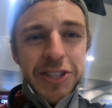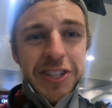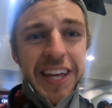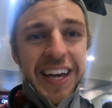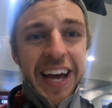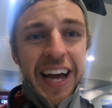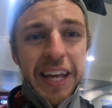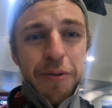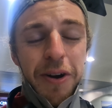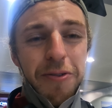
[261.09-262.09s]
which should take
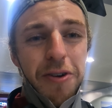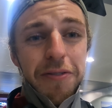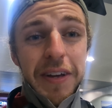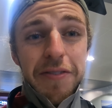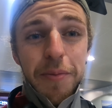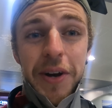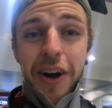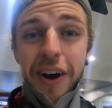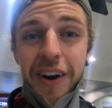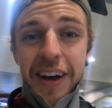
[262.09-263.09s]
anywhere roughly from an
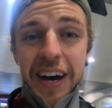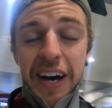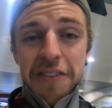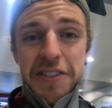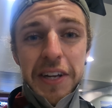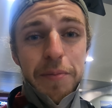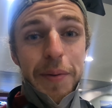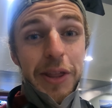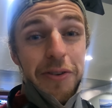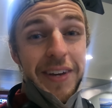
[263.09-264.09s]
hour and a half till
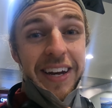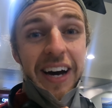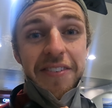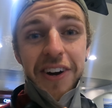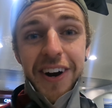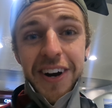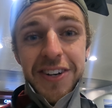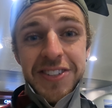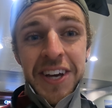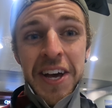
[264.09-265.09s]
maybe three and a half
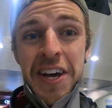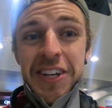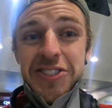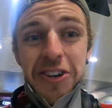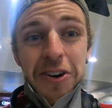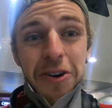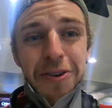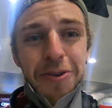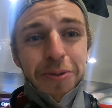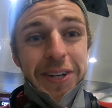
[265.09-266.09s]
hours.
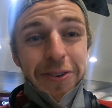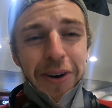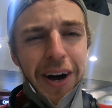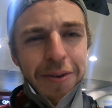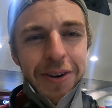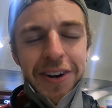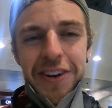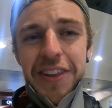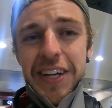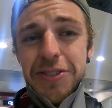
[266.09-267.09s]
So we don't know how we're going
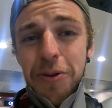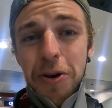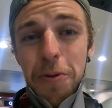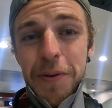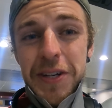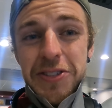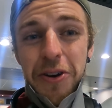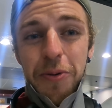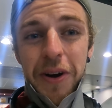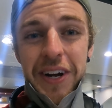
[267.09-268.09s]
to do that, so we're hoping it's
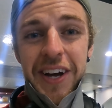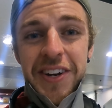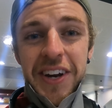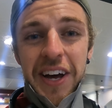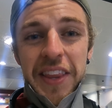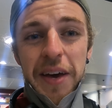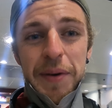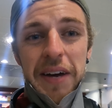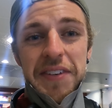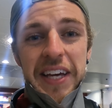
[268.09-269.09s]
going to work out. And
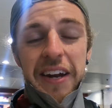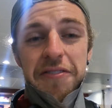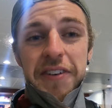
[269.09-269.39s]
then we have to get